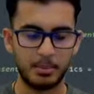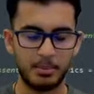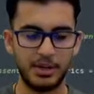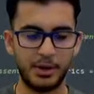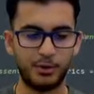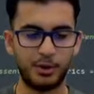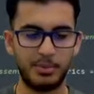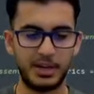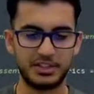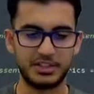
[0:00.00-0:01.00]
But now for a
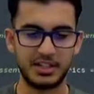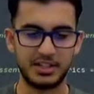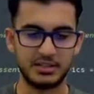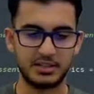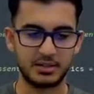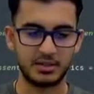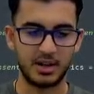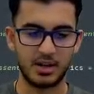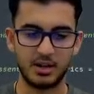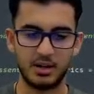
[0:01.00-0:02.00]
batch size,
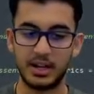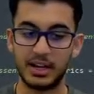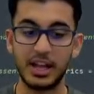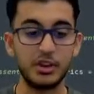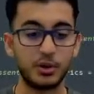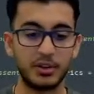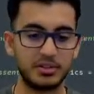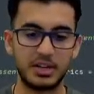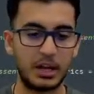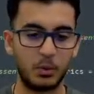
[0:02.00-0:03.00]
again, you can
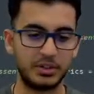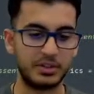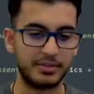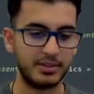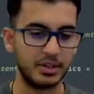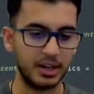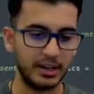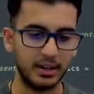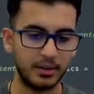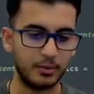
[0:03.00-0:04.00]
try whatever you
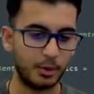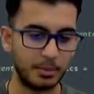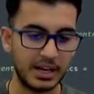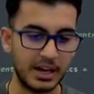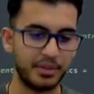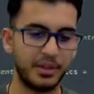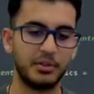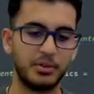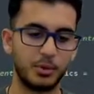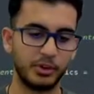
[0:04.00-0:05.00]
like. For me,
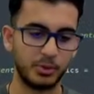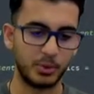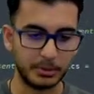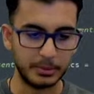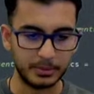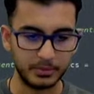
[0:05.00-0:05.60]
1,000 worked well.